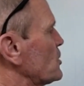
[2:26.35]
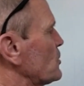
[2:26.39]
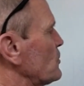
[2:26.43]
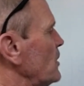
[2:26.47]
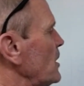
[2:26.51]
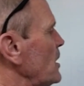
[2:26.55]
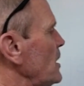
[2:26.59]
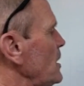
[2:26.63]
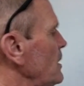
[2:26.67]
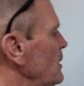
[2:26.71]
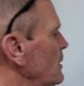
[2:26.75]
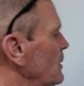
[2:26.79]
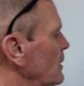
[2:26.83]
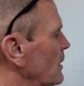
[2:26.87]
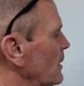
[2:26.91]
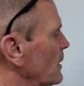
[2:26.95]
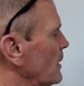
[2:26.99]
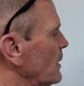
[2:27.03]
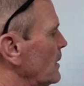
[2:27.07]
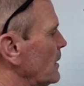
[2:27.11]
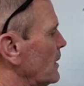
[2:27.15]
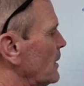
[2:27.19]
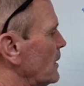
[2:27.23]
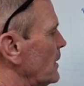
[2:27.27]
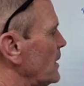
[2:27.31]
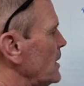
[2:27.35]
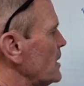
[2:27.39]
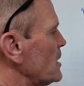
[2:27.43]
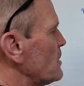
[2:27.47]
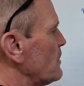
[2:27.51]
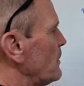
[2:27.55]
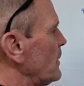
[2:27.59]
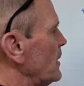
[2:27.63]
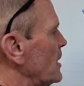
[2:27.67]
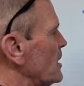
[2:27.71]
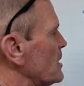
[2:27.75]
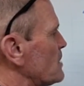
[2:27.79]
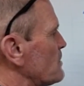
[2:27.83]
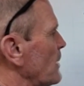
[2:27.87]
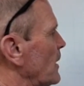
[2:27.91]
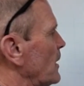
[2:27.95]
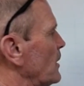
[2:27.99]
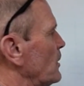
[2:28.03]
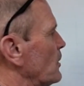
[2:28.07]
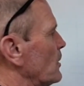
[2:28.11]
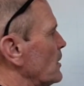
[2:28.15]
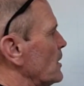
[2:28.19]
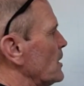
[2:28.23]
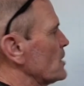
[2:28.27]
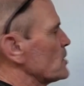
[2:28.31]
screen, this will be
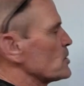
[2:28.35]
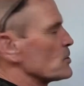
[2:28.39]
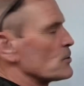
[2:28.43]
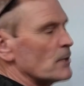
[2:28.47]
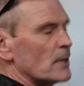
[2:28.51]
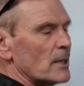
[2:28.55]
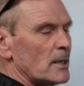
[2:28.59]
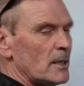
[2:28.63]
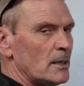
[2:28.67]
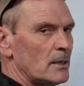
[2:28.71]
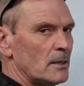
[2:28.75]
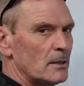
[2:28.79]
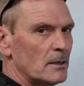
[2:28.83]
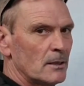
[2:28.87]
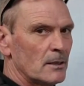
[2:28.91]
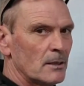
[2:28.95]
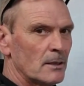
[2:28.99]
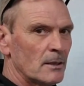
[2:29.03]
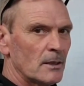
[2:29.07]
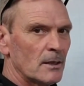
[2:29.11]
displayed on this screen,